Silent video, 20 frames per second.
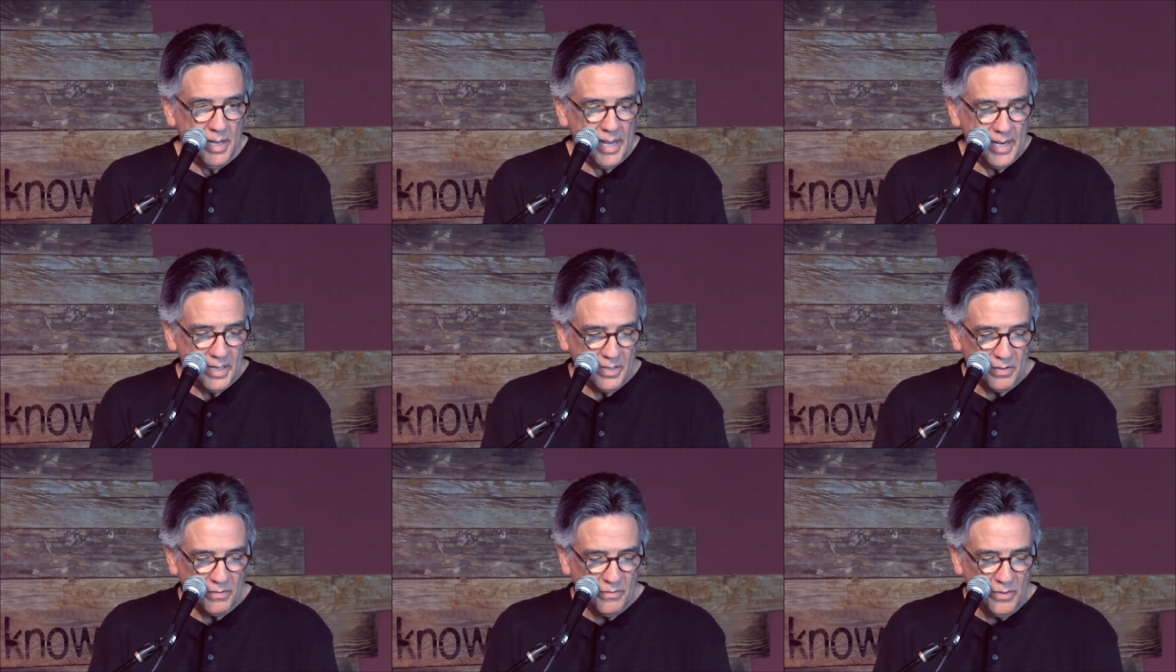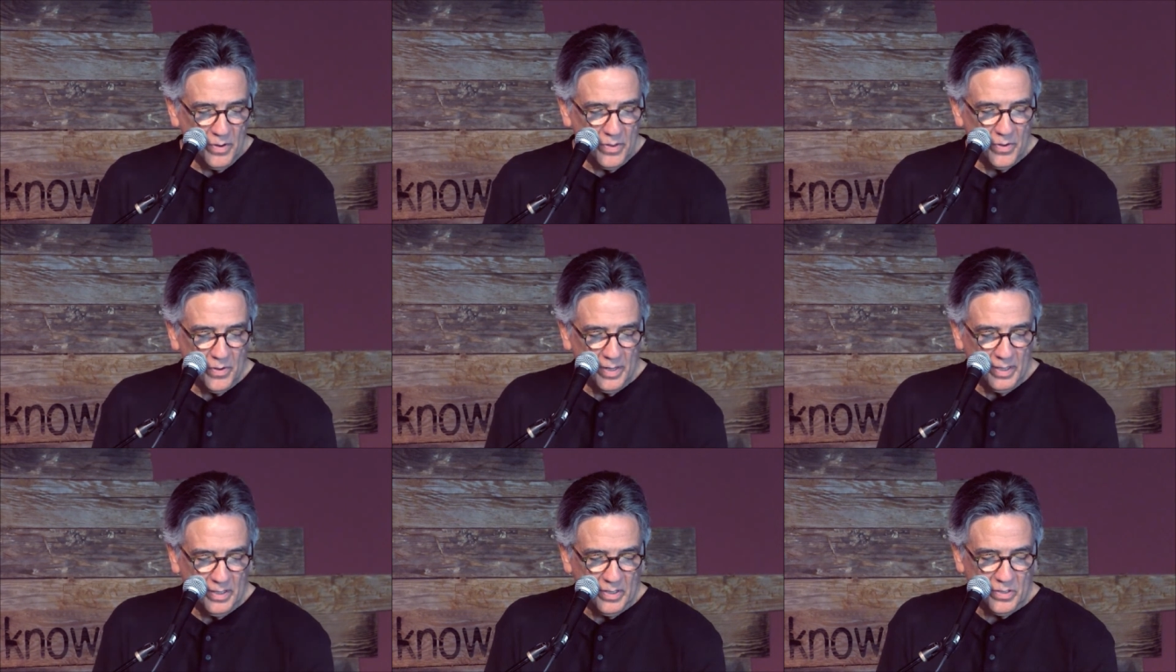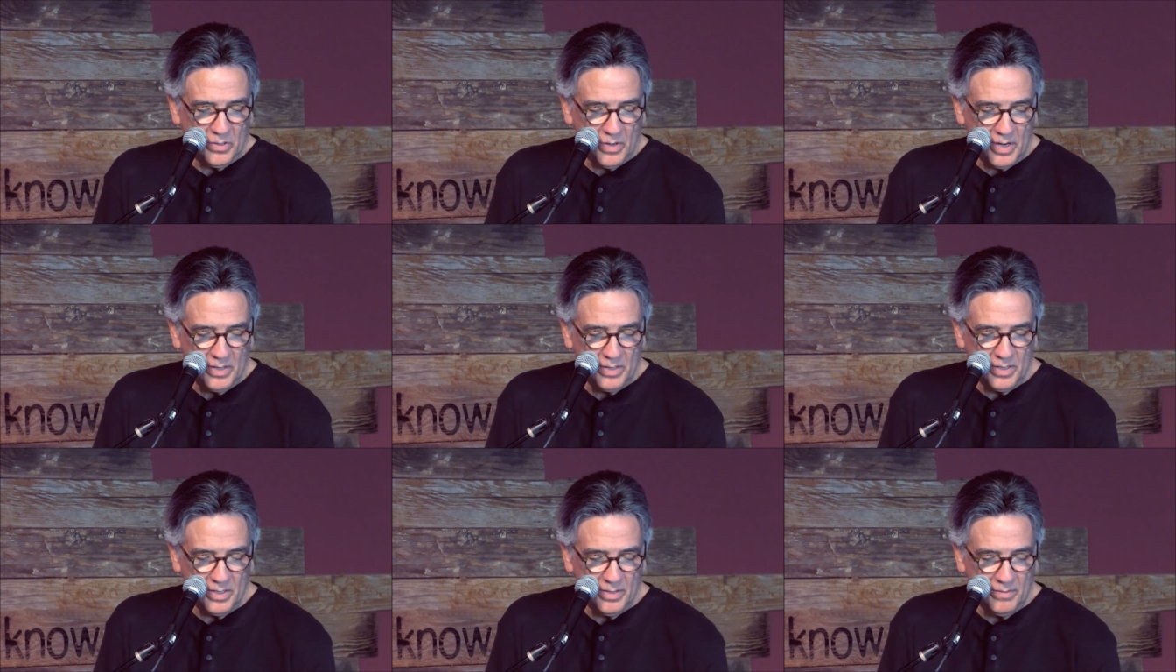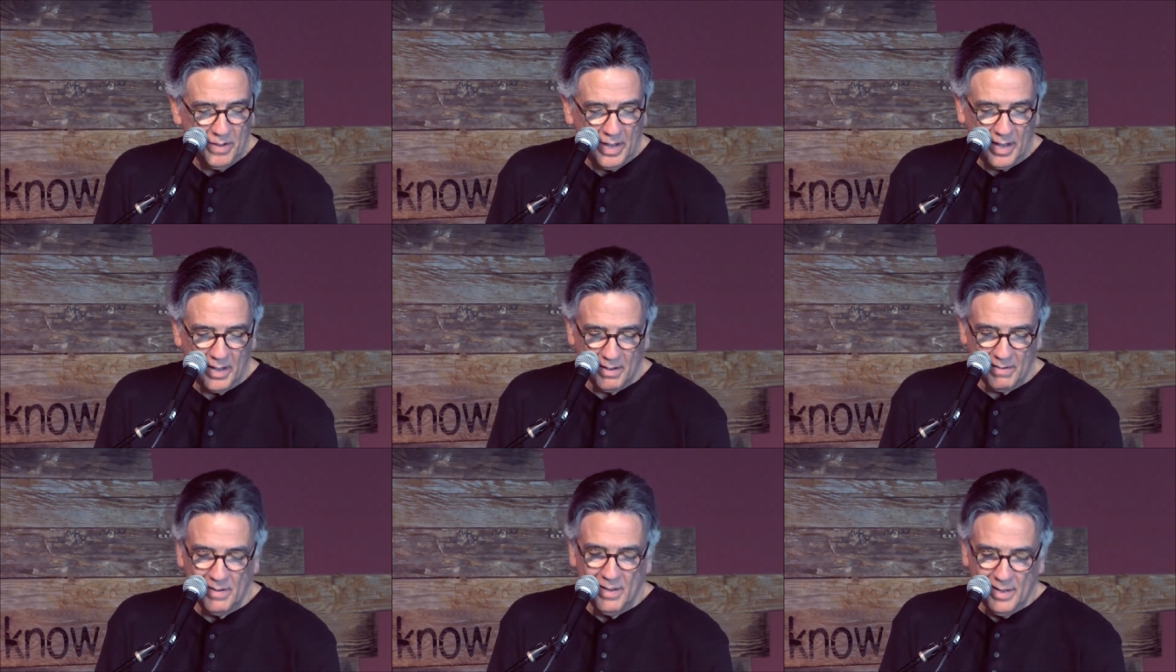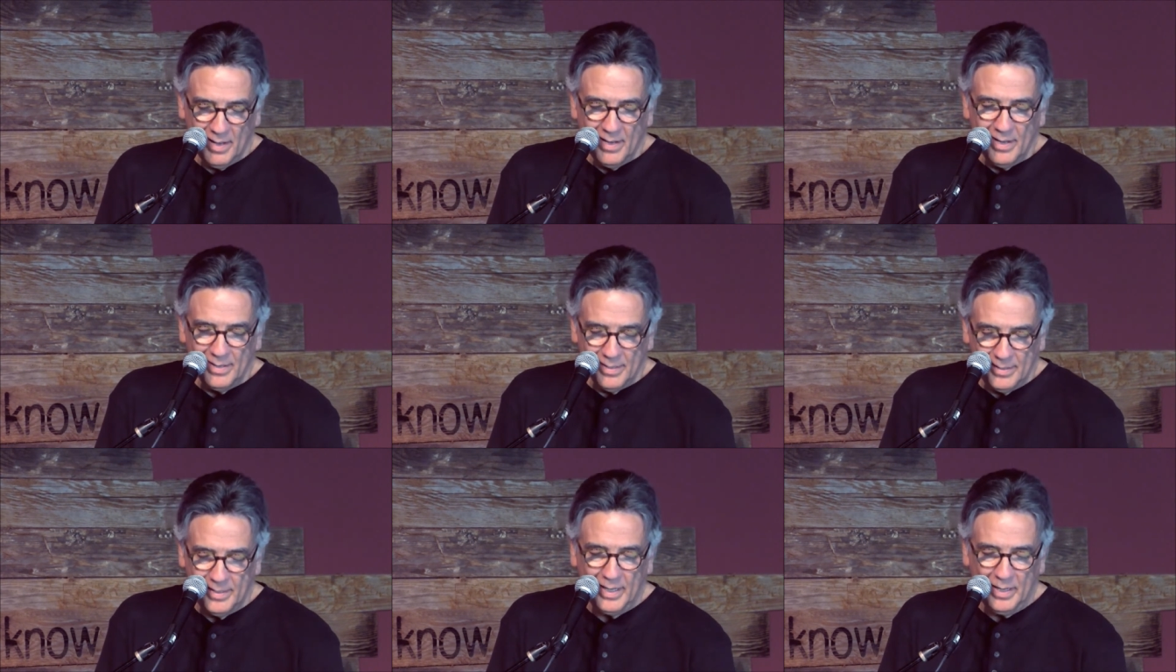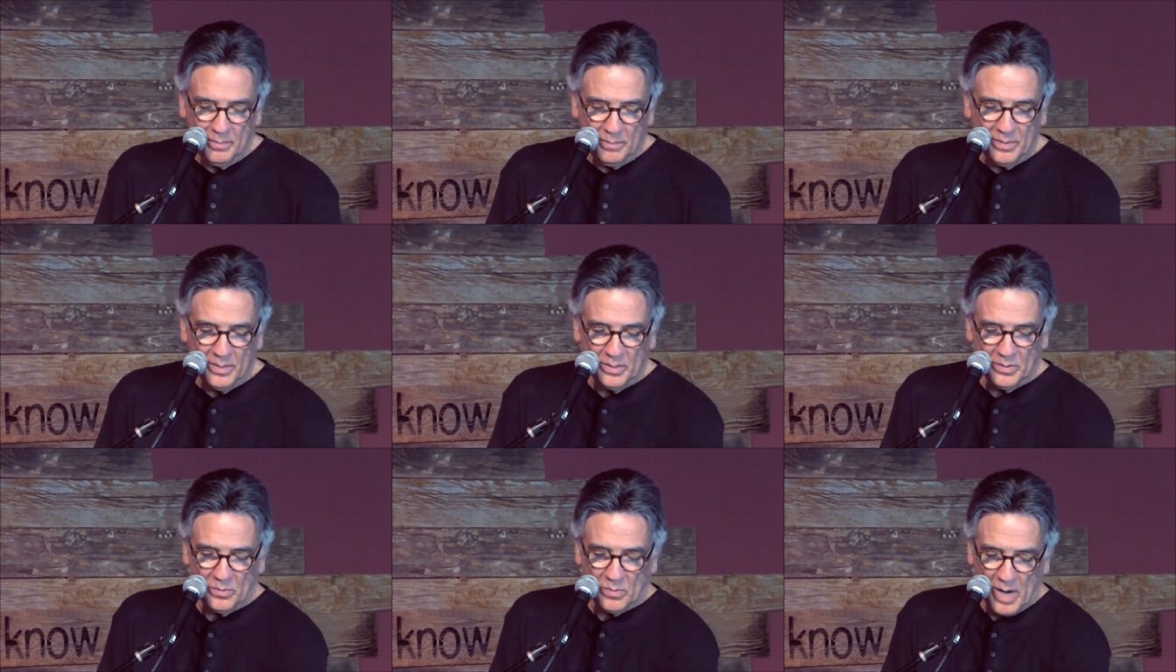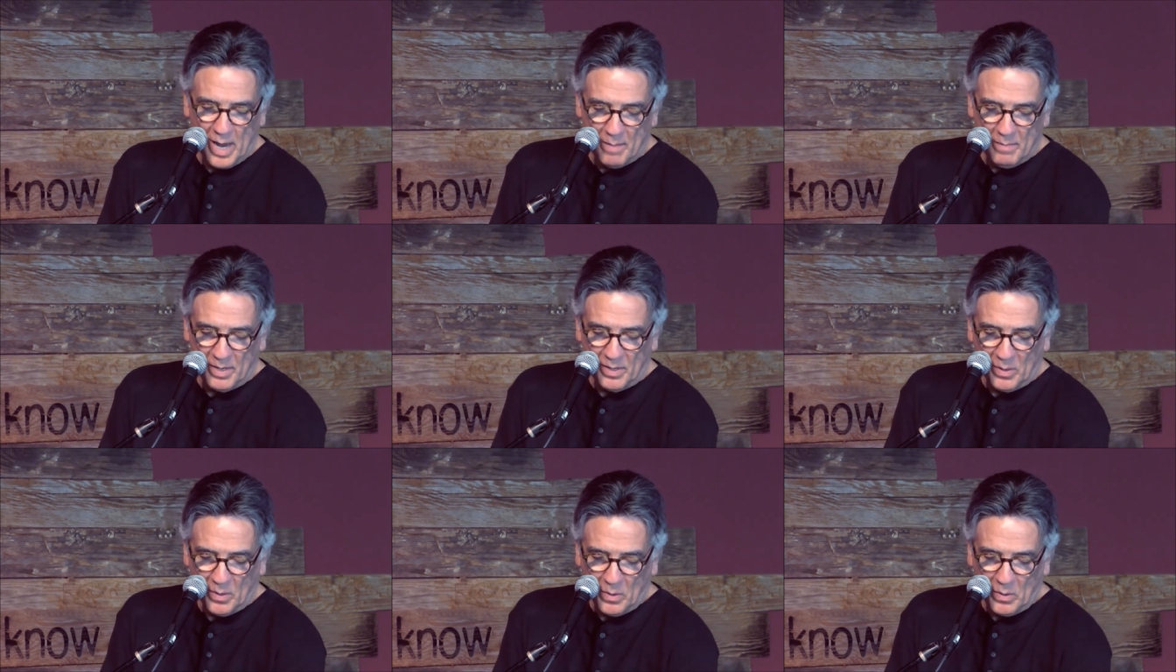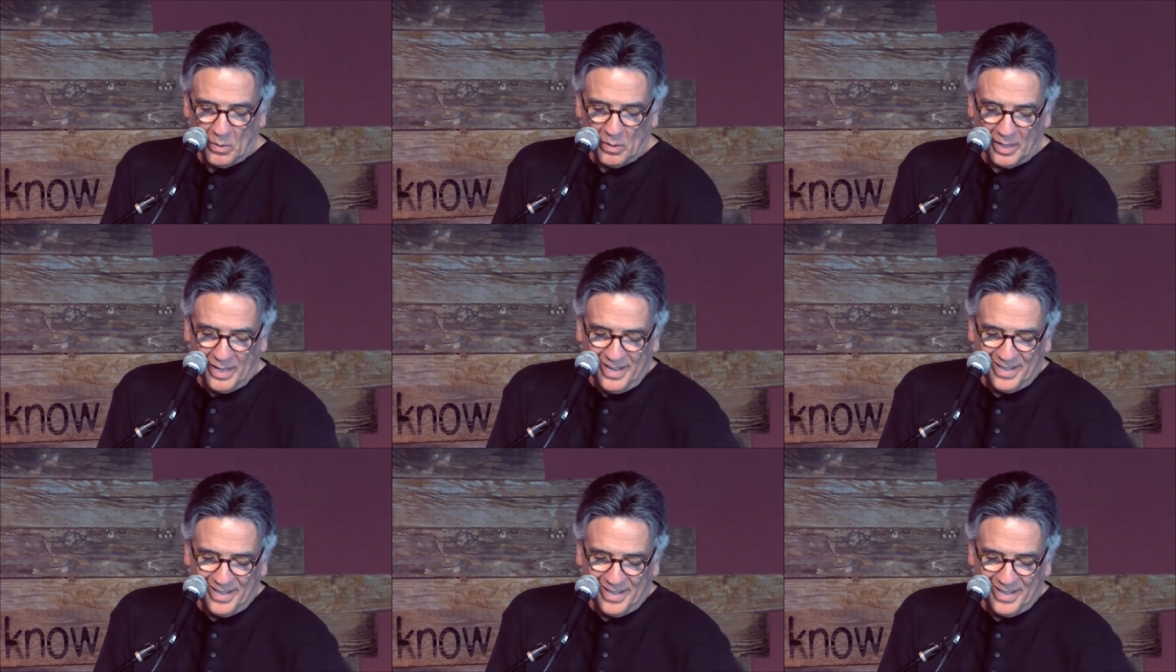And as a further illustration of how deep this rabbit hole